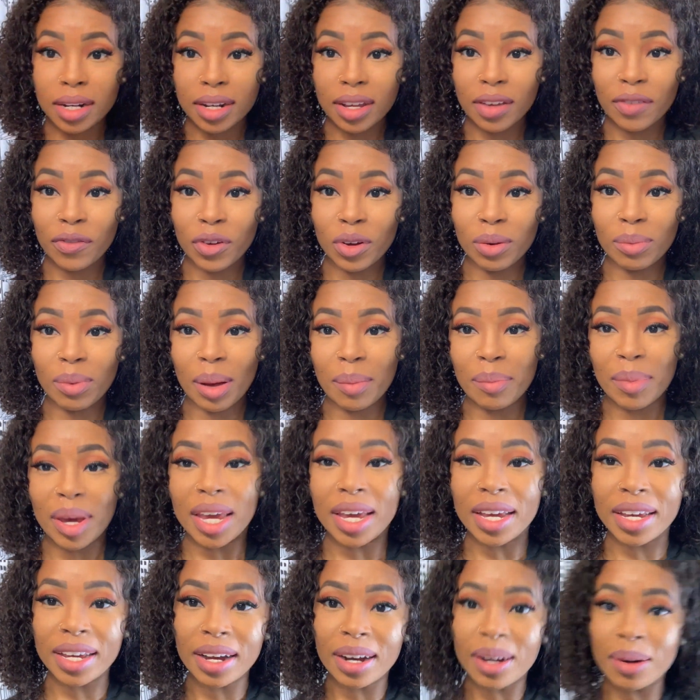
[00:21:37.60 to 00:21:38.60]
I didn't film my
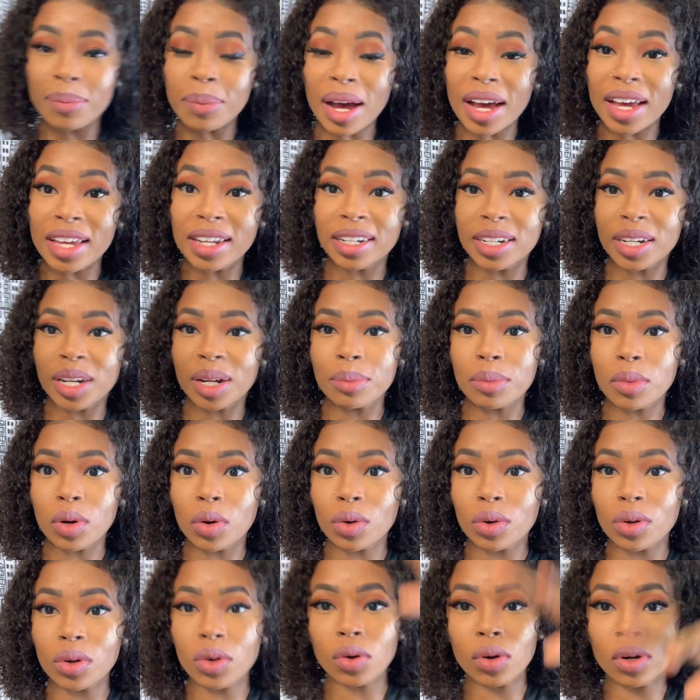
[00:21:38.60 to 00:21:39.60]
makeup. I ended up
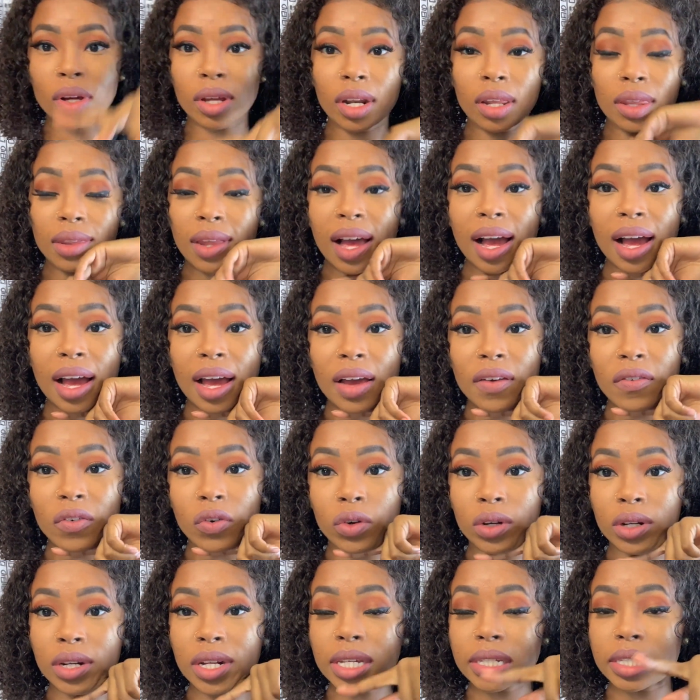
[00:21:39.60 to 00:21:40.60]
going on live
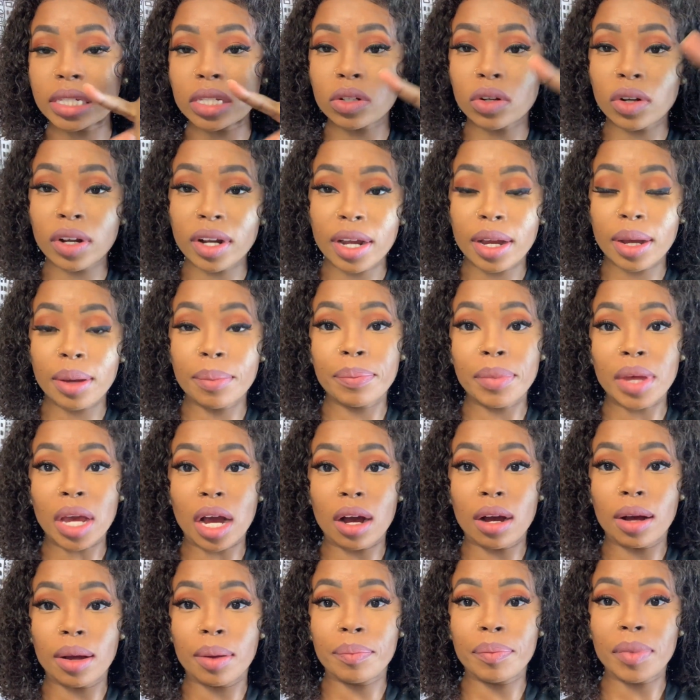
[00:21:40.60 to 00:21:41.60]
on Instagram.
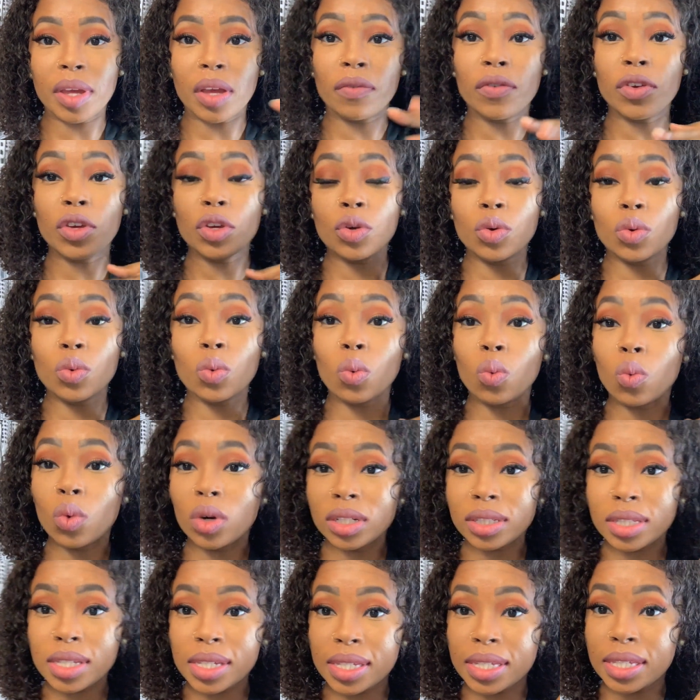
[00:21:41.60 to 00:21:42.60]
If you
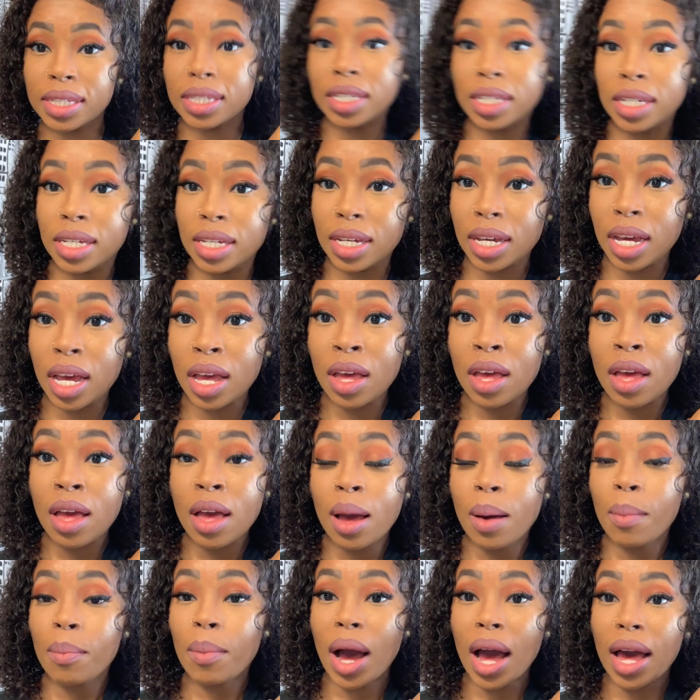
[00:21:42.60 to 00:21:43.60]
want to see
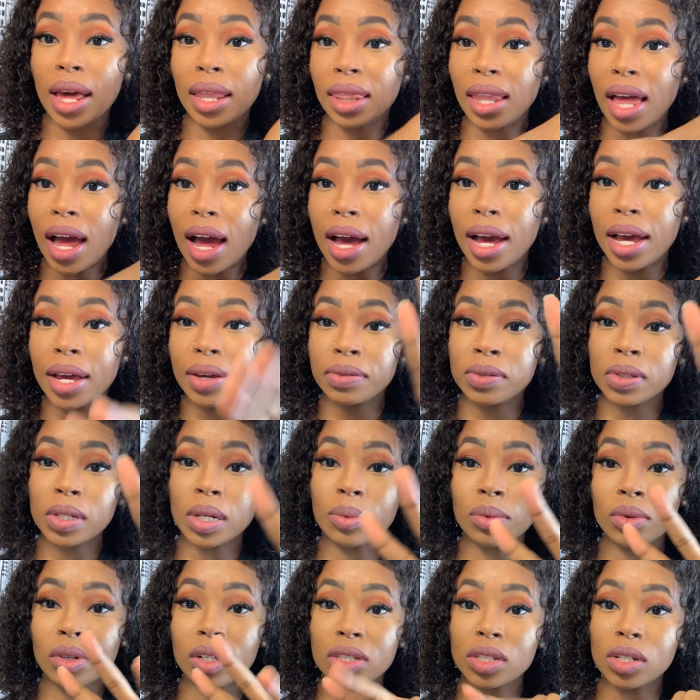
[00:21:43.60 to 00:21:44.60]
my lives,
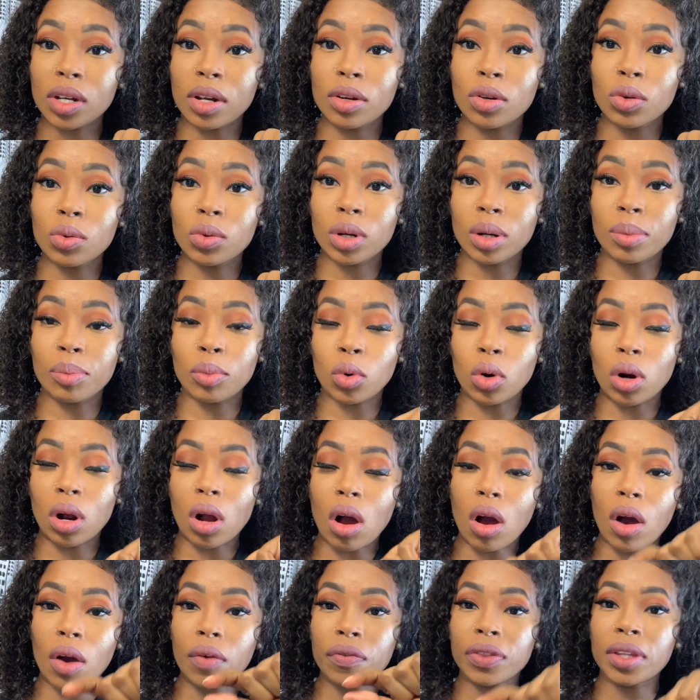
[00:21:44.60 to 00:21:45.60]
I'm going to start doing them more
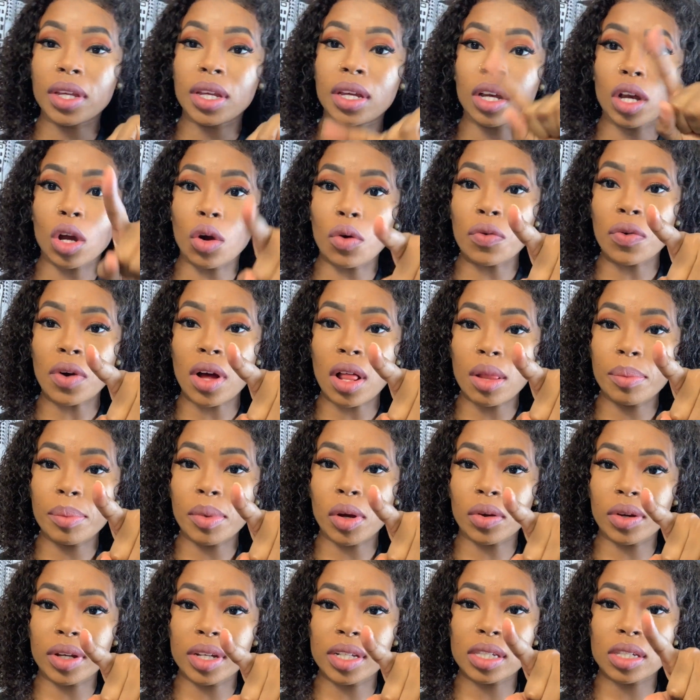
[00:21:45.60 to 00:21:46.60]
often. Go follow me
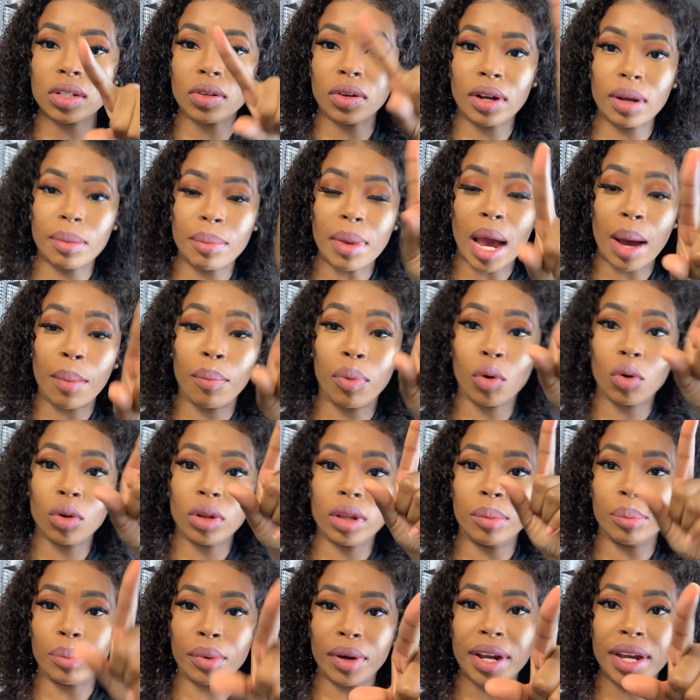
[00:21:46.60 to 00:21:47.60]
on Instagram at
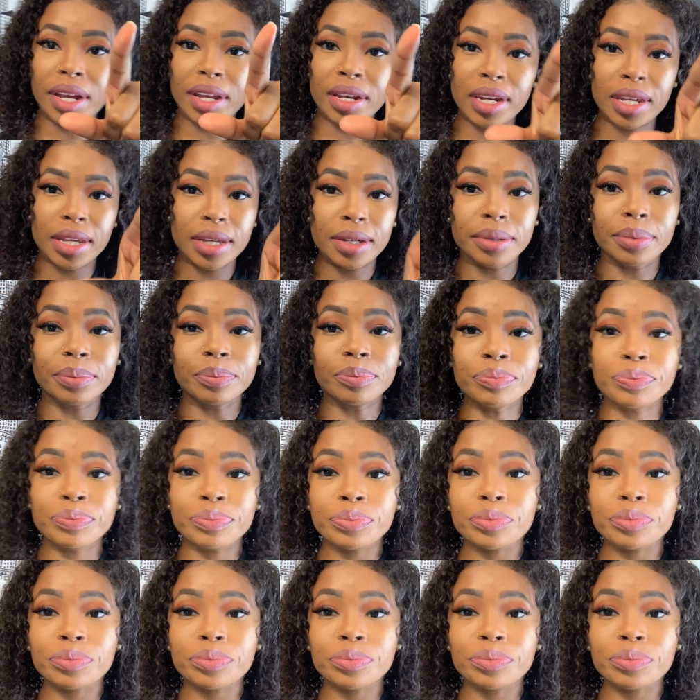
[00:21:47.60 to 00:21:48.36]
BoldlyBrandy.